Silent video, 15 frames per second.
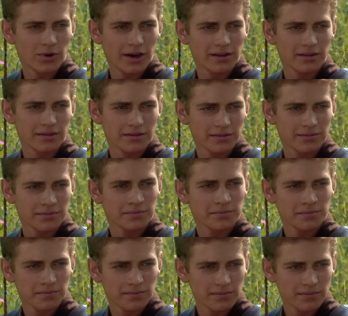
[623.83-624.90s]
Well,
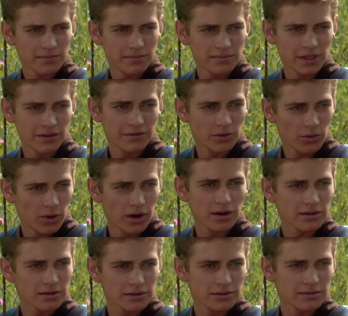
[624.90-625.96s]
if it
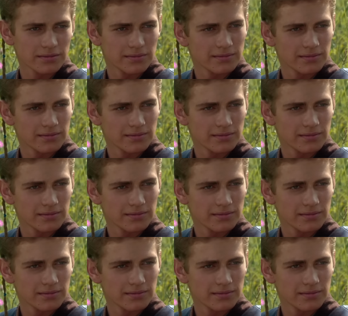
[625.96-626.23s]
works.